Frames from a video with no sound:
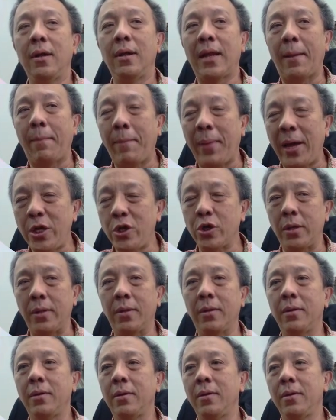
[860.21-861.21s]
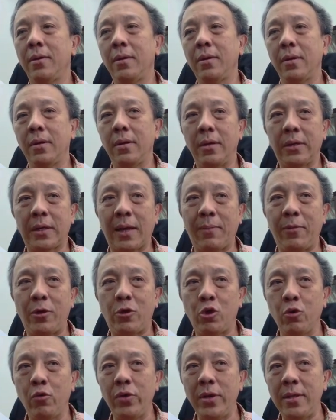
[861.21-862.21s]
Like patient can be
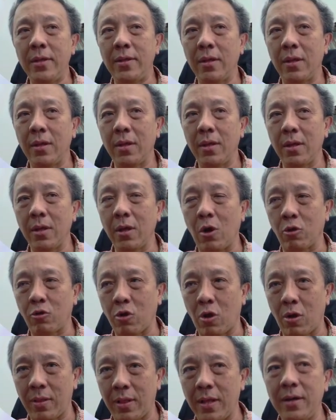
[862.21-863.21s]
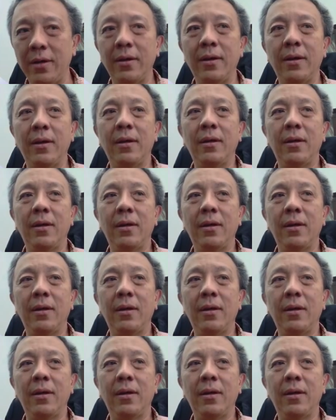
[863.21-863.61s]
children or toddler.